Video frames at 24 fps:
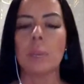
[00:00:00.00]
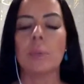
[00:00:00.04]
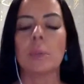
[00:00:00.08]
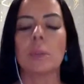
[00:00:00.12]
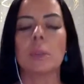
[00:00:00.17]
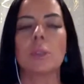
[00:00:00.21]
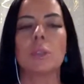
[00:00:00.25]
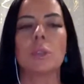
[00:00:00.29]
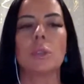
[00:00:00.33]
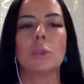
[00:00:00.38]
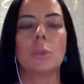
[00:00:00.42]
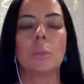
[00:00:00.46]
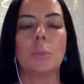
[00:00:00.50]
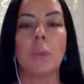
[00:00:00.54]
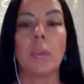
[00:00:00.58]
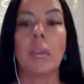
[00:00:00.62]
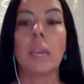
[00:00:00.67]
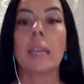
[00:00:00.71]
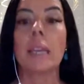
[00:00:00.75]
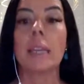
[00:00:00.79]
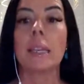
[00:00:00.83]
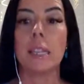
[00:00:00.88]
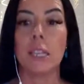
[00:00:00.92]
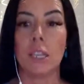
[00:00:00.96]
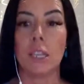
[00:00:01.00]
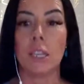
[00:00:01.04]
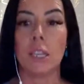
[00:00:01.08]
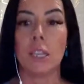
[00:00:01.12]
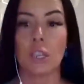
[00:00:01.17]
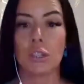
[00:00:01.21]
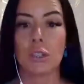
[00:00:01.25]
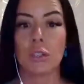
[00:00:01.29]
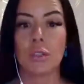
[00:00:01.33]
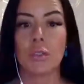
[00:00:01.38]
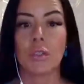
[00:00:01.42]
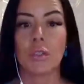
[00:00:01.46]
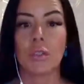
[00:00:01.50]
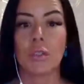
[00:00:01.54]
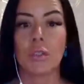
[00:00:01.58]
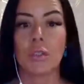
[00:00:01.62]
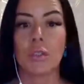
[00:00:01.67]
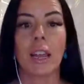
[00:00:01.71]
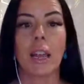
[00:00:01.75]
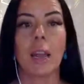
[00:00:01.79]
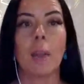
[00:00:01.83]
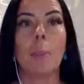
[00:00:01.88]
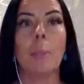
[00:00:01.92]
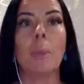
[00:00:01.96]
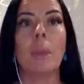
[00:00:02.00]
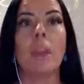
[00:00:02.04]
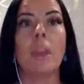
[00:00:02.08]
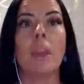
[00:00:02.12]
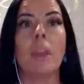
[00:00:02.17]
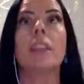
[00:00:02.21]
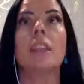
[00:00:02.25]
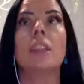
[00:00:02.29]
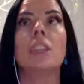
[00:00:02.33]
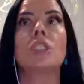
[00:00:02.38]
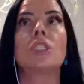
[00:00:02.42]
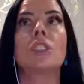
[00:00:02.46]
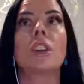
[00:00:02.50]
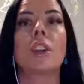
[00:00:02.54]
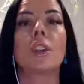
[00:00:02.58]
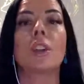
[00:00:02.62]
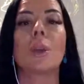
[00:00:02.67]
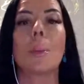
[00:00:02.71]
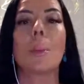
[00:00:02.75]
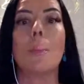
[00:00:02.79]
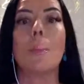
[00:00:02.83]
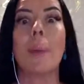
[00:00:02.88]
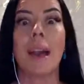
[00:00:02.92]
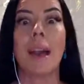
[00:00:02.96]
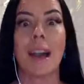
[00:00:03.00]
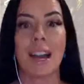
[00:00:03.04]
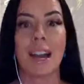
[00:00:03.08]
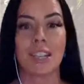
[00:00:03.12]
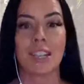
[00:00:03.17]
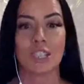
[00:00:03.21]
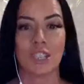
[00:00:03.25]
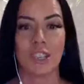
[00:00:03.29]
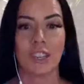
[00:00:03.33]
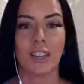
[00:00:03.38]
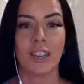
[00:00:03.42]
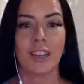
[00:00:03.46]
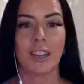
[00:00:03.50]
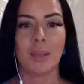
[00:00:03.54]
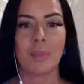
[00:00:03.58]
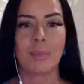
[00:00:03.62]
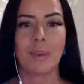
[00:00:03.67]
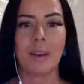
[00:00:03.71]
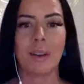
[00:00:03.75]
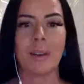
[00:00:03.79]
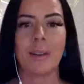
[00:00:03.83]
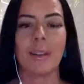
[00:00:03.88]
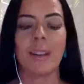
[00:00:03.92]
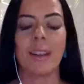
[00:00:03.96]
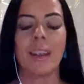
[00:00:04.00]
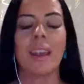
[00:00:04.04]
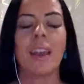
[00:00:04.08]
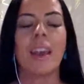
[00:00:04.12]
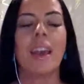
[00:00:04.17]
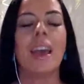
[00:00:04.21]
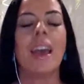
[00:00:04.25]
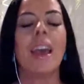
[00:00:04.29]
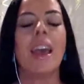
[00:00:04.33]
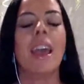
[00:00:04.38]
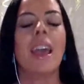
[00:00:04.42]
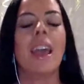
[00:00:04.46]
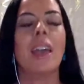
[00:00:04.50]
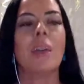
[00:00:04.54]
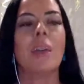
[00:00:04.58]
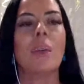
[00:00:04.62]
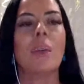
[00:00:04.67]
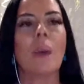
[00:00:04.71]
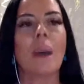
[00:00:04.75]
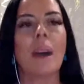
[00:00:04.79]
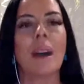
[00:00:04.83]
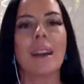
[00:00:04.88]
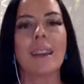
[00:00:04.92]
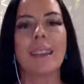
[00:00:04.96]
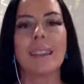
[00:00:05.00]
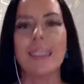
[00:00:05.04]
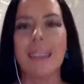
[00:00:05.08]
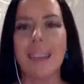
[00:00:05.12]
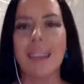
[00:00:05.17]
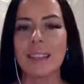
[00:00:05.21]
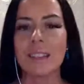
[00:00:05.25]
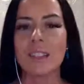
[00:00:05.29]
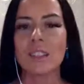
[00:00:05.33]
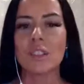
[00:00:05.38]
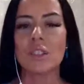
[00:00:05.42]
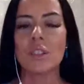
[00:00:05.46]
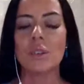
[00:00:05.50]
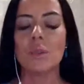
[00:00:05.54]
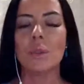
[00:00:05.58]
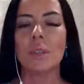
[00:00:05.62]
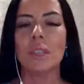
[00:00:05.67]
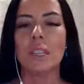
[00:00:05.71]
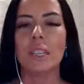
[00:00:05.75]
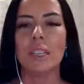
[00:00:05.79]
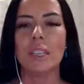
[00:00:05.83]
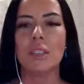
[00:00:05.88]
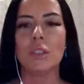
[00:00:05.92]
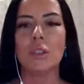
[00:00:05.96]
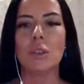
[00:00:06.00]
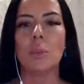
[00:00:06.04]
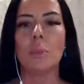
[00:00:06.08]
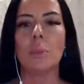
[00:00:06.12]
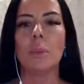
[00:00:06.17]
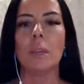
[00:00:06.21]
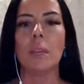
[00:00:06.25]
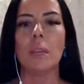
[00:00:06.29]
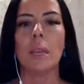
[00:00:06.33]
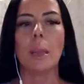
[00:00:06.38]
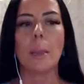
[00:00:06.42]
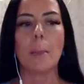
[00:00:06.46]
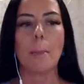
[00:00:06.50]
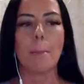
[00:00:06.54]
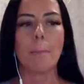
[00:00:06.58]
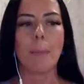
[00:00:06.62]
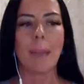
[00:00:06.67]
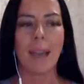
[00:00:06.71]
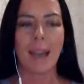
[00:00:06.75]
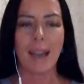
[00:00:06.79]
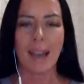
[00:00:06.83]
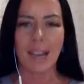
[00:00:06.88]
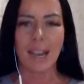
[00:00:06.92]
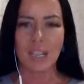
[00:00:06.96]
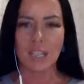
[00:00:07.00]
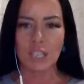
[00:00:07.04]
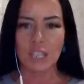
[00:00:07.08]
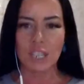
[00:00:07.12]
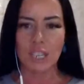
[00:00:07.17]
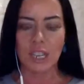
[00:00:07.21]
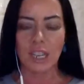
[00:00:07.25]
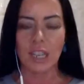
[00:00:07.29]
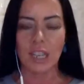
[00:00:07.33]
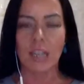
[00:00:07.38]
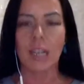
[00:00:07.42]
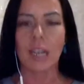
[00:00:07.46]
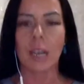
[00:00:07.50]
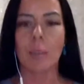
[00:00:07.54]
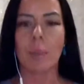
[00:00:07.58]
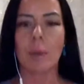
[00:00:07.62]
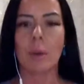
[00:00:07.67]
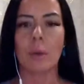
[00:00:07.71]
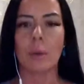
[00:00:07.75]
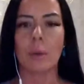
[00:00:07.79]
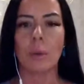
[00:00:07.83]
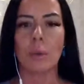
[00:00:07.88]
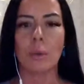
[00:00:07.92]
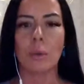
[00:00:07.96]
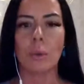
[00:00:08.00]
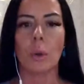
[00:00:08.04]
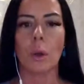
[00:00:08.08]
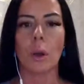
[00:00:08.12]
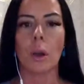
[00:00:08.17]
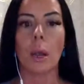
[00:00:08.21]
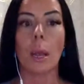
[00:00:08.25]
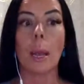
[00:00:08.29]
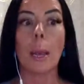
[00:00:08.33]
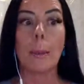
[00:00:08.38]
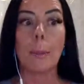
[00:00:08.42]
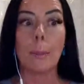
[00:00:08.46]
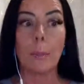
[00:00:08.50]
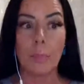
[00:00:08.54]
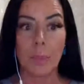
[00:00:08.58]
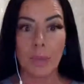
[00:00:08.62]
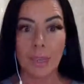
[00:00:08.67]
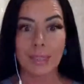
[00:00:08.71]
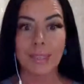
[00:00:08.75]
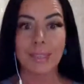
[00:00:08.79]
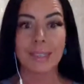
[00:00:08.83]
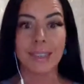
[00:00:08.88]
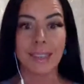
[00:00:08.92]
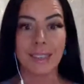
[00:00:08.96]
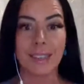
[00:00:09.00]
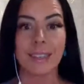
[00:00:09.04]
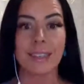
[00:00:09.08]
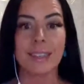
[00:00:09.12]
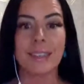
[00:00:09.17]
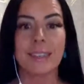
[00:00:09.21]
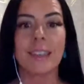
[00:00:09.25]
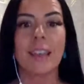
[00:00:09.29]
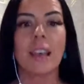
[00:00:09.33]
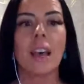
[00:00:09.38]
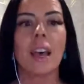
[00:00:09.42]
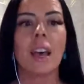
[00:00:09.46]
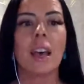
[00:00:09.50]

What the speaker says: people to pick a niche, right? And pick a niche that you're passionate about. And while, yes, you need to be passionate about your business,